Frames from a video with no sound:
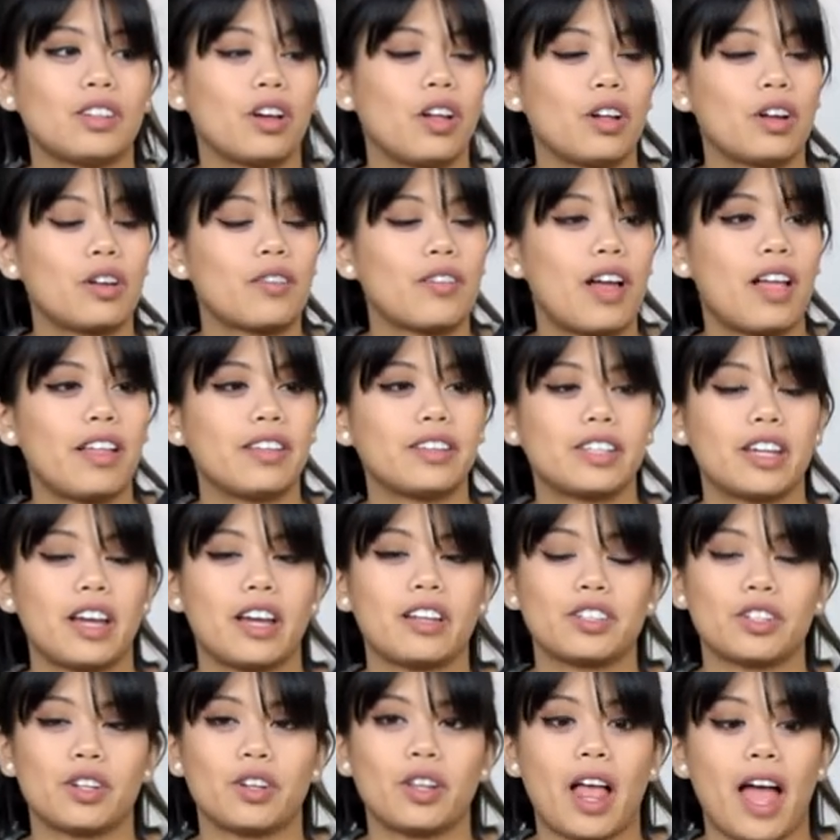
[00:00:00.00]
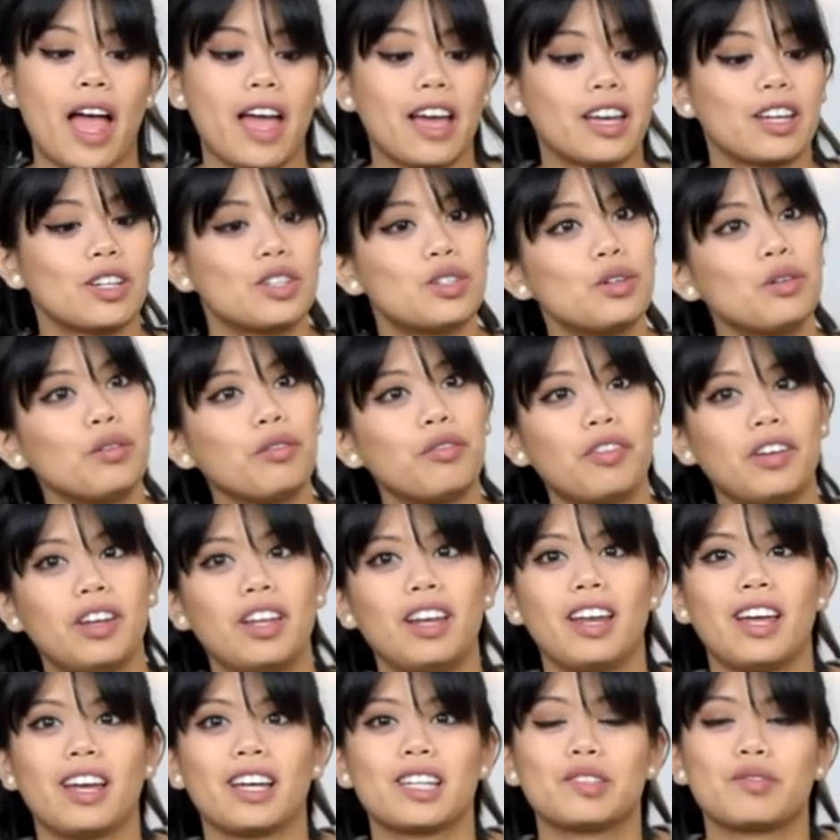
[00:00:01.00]
All her Valentines are like, to
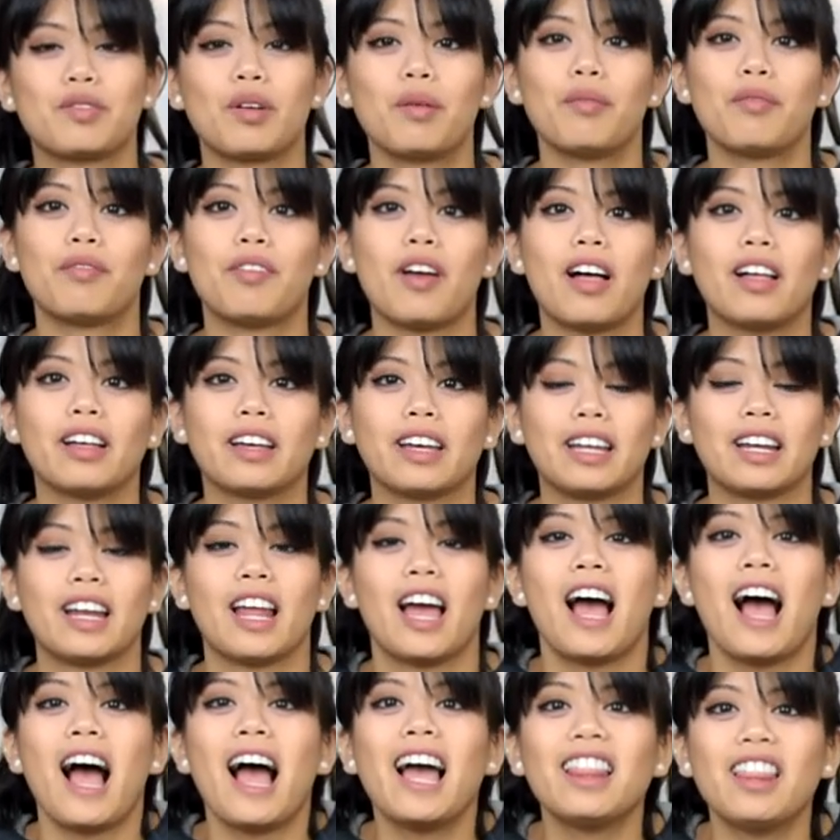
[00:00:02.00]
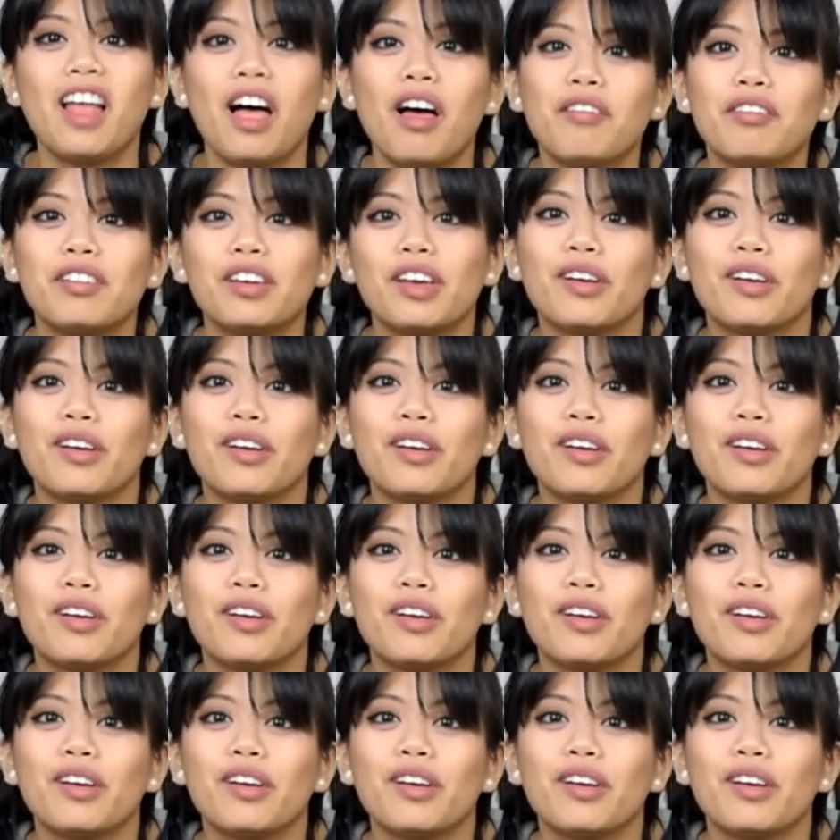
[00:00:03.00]
Phoenix from Falcon, I love